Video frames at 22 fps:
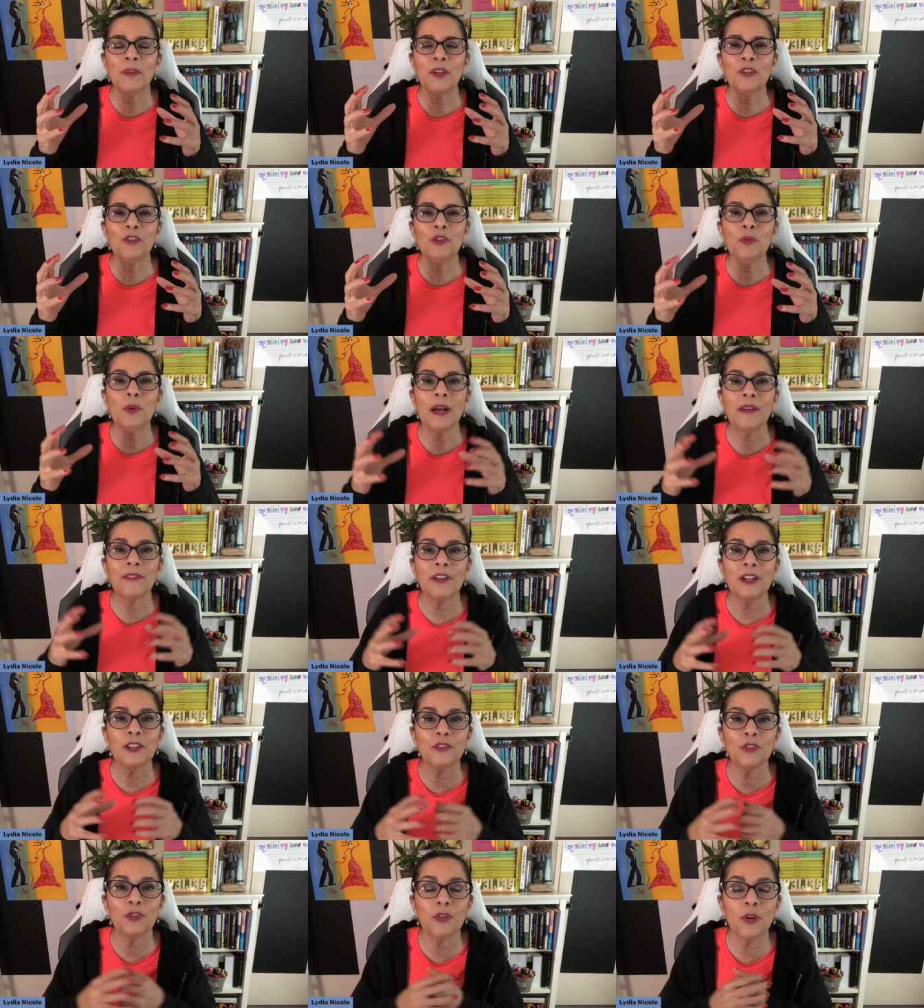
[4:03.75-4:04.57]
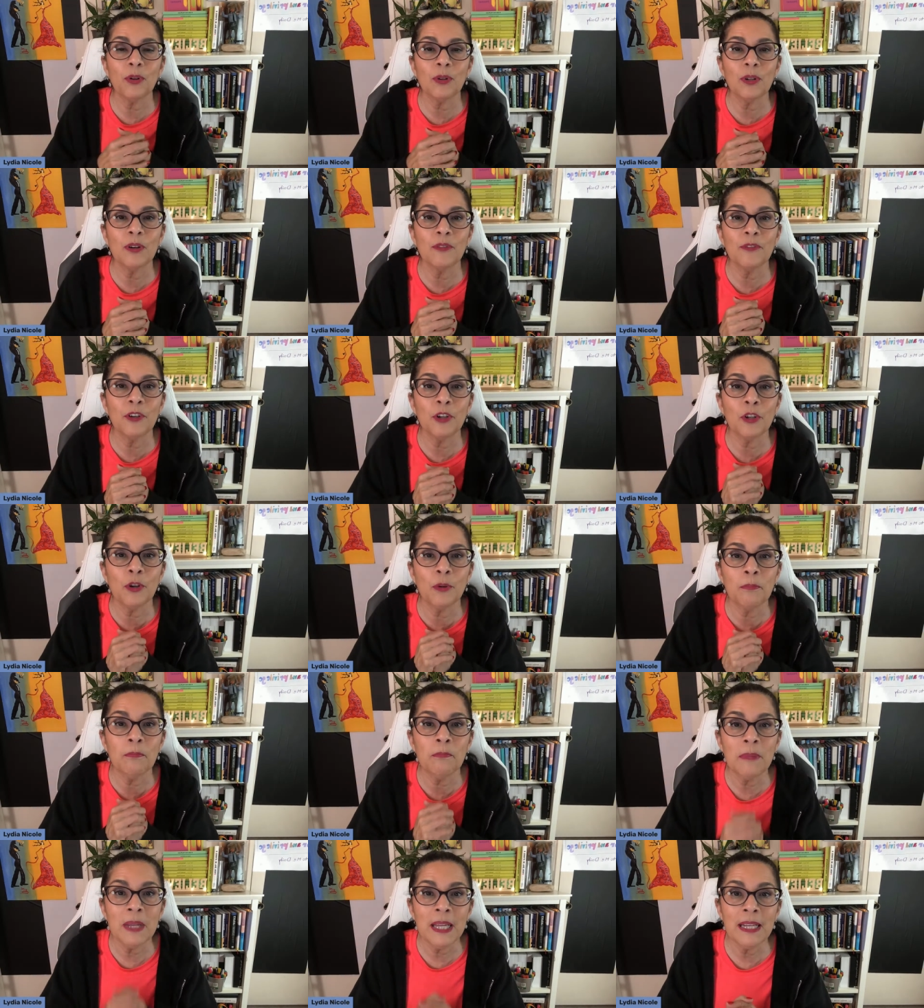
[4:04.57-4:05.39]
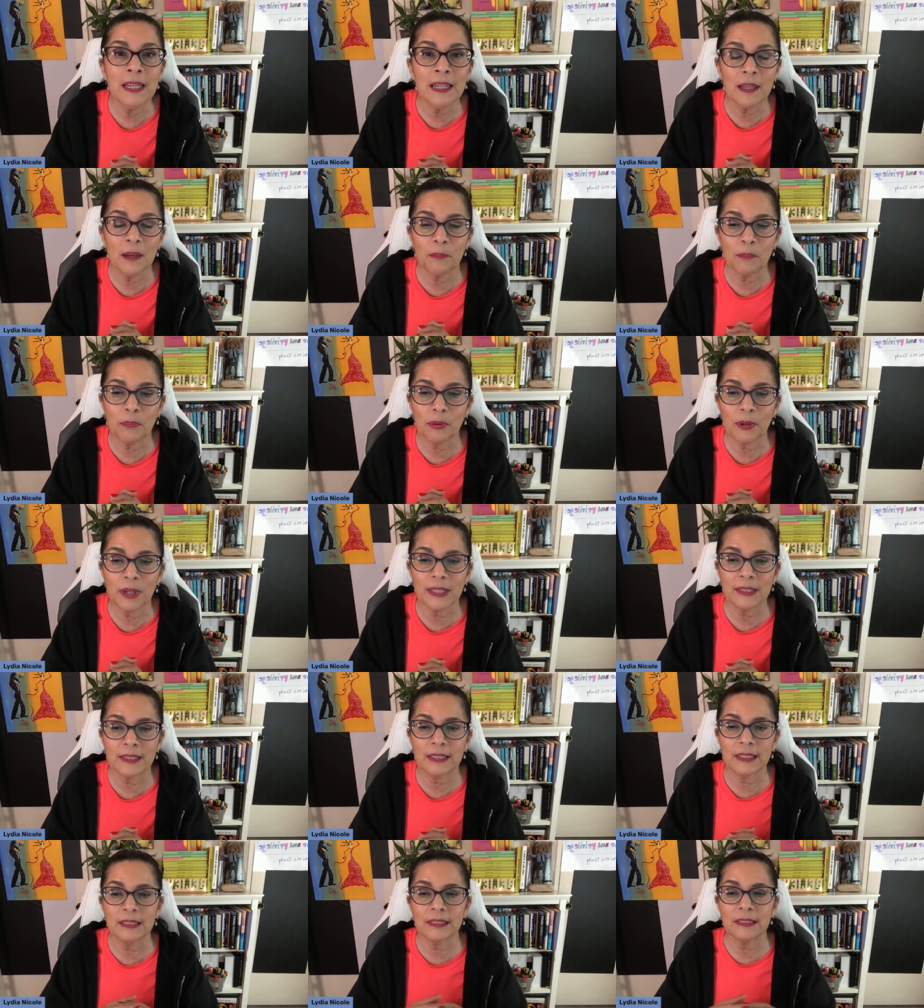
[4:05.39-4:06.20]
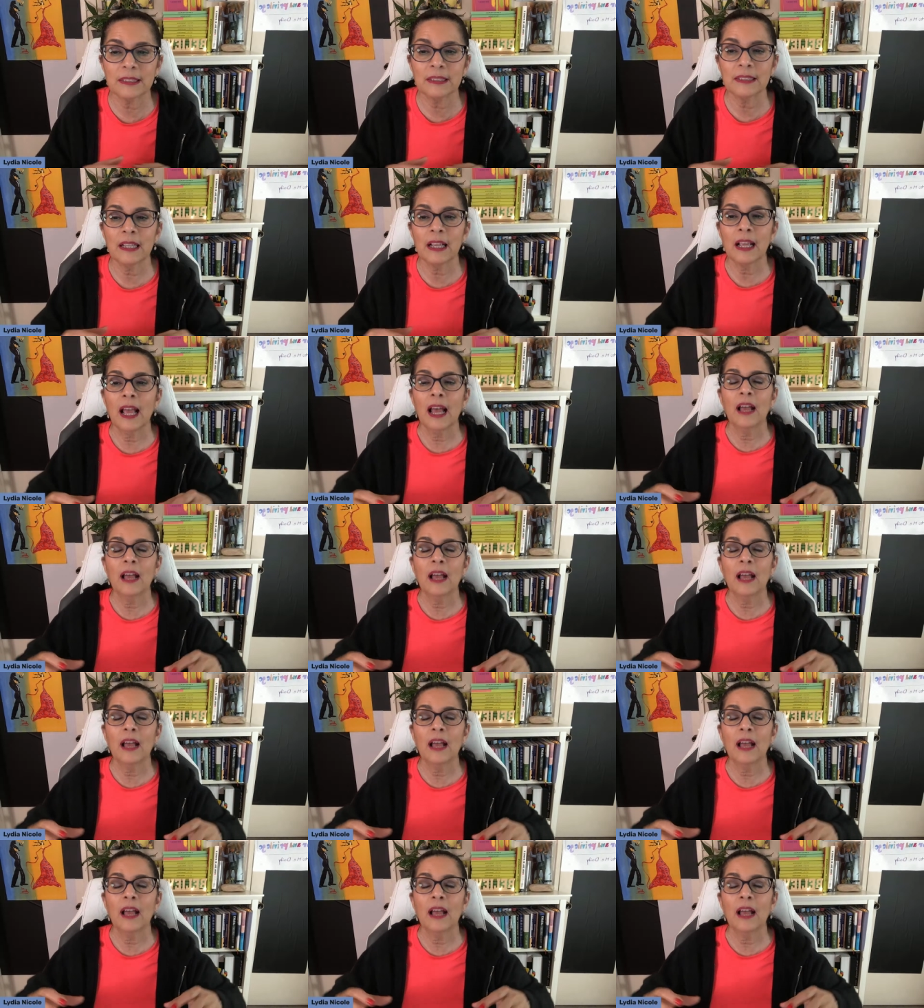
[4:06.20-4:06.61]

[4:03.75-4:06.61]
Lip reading: You have control over your media presence.